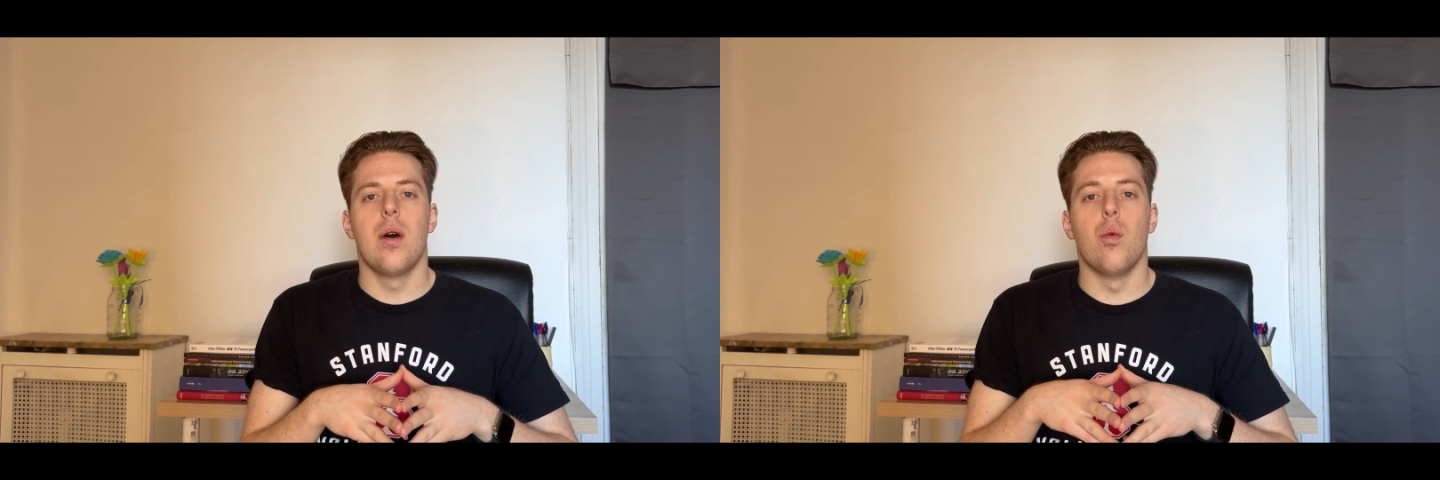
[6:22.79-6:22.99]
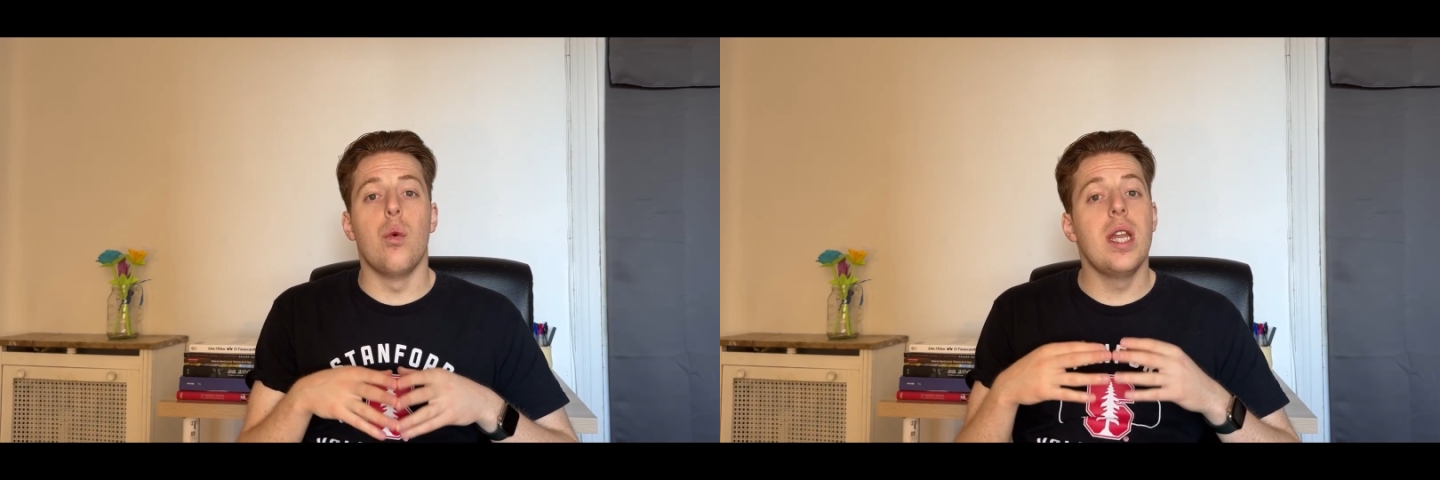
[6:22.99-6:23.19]

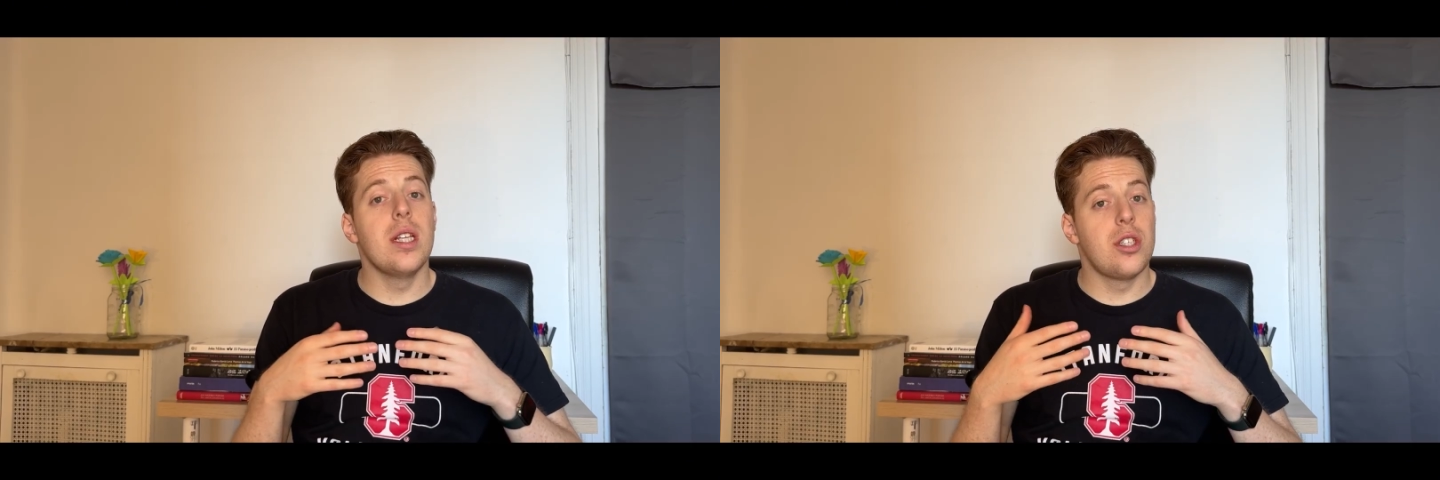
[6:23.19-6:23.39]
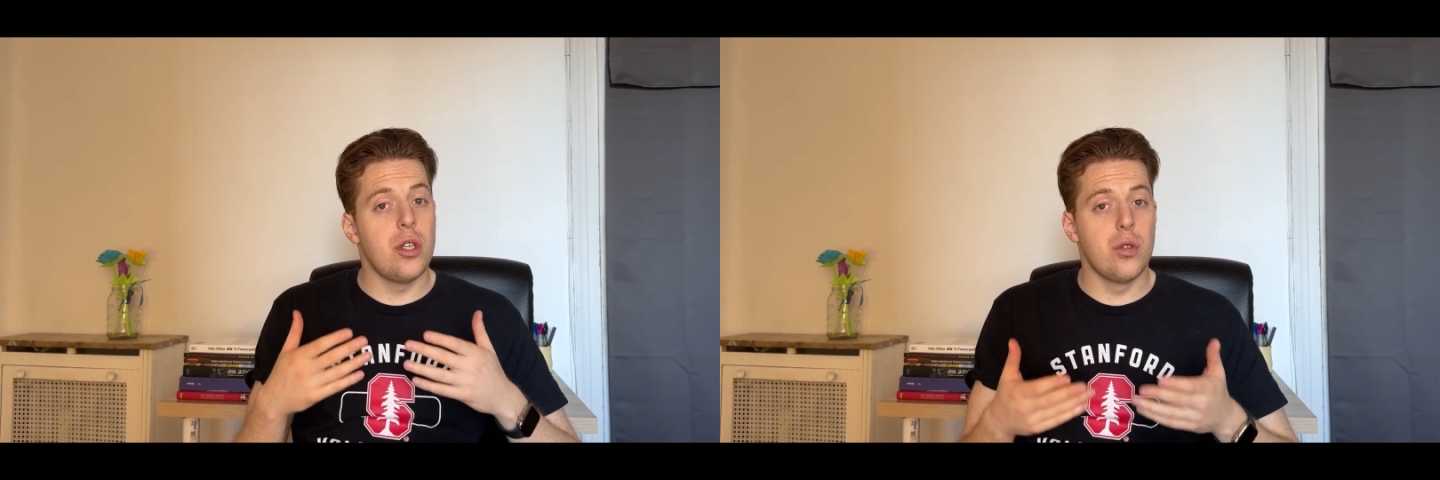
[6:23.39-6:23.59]
When
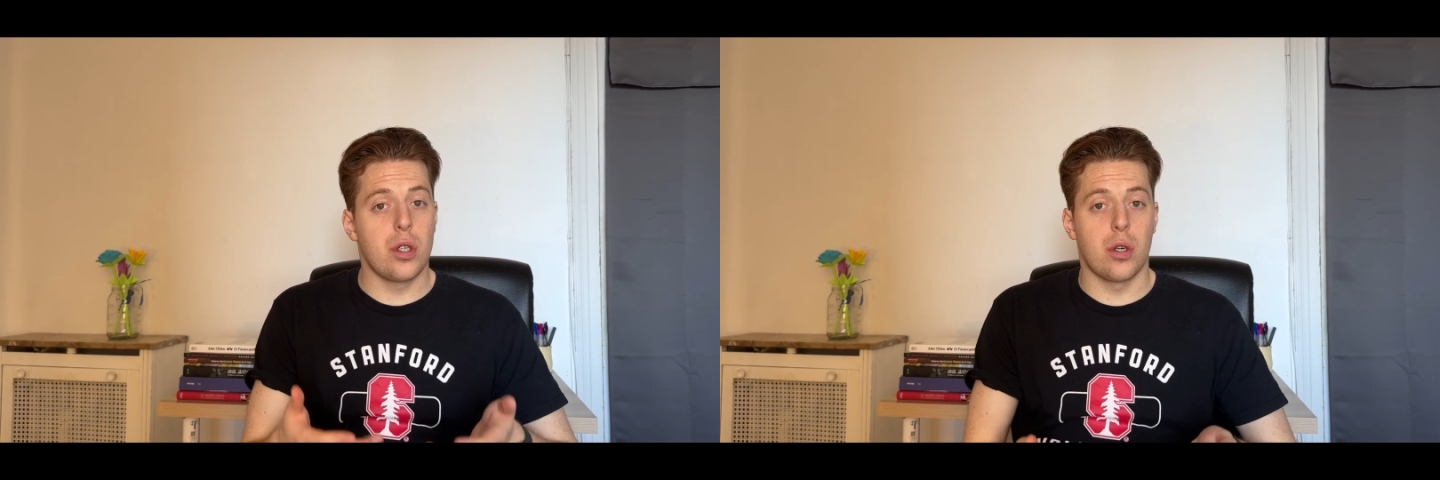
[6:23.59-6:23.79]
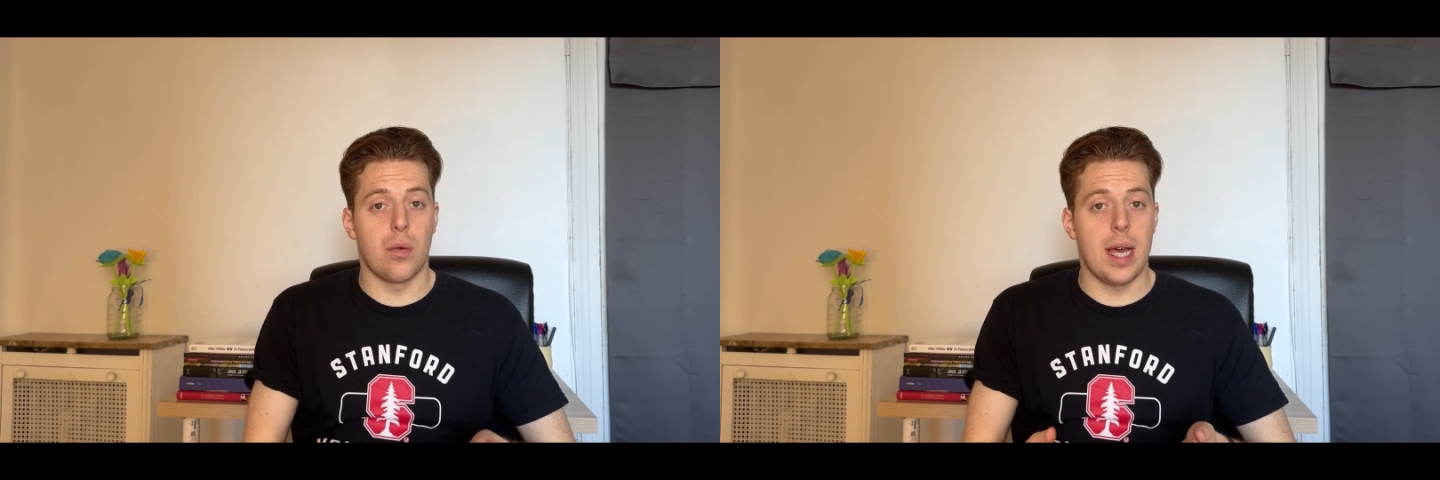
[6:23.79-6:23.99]
it's used
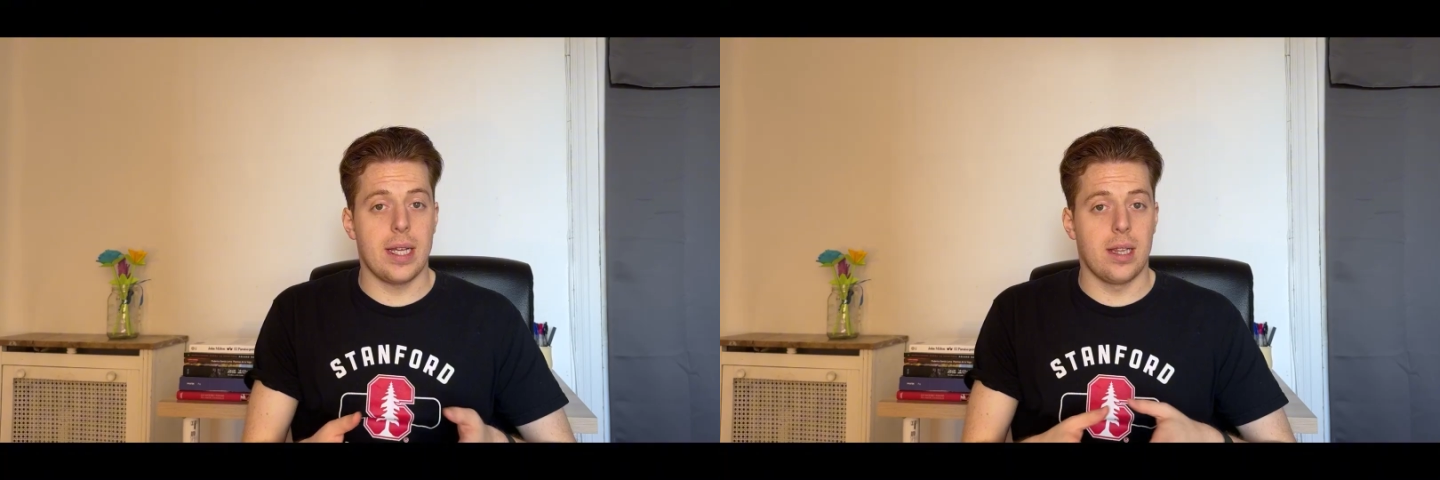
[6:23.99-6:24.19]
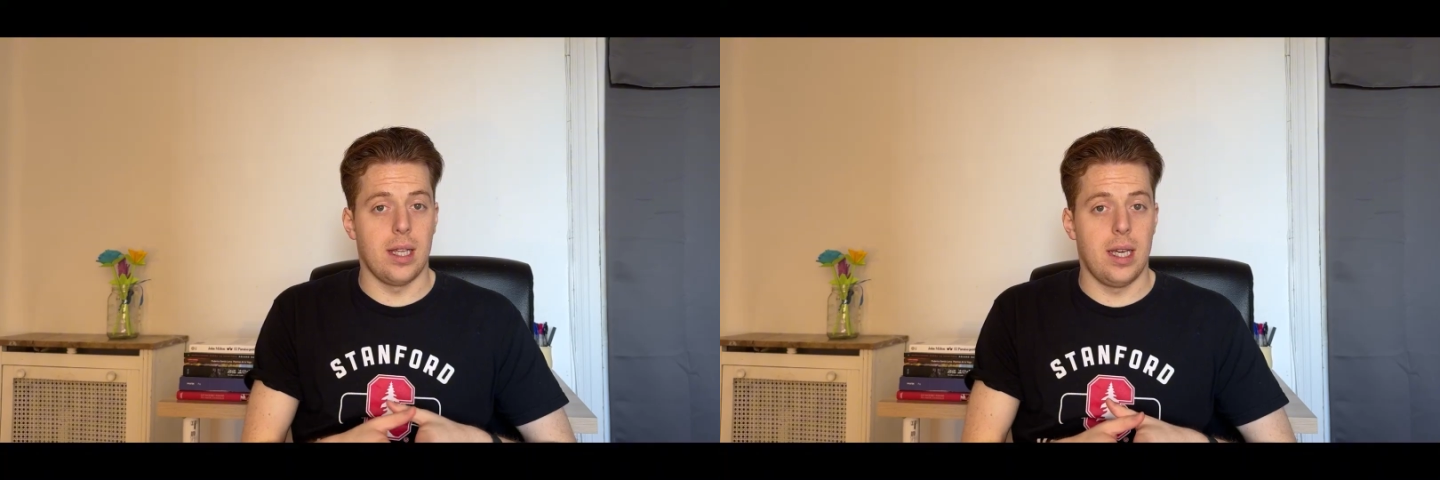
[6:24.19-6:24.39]

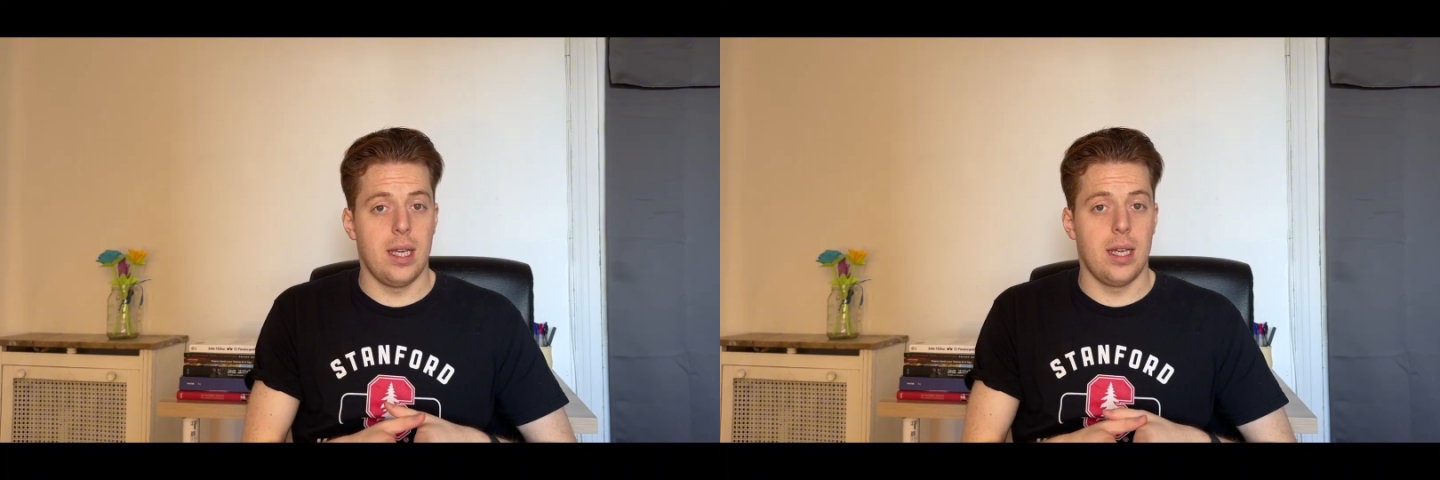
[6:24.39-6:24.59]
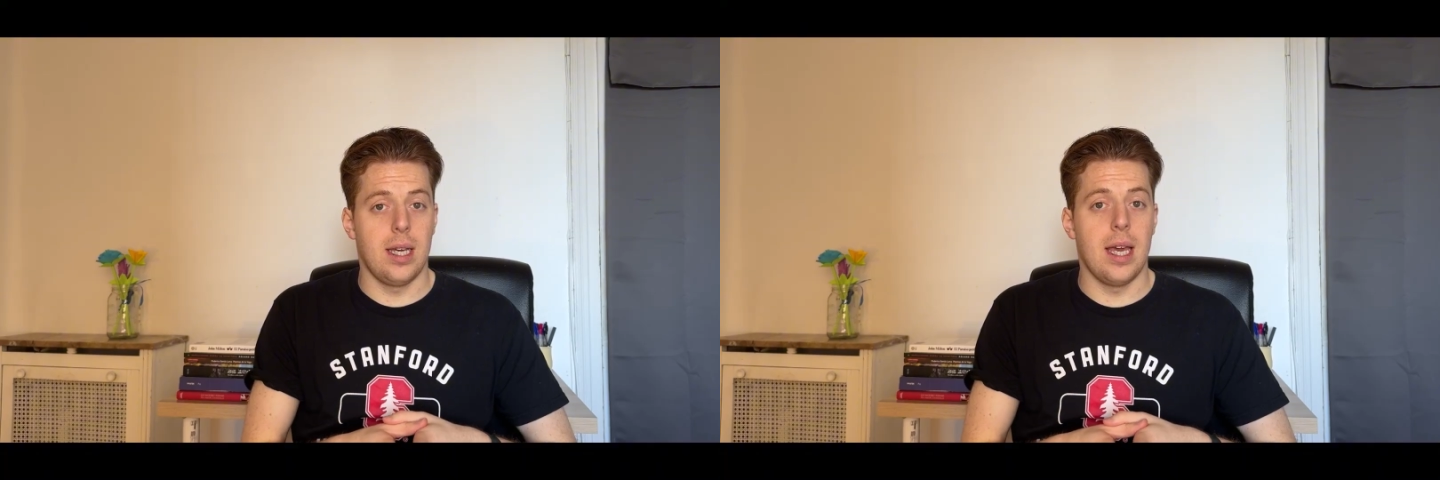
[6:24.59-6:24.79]
correctly,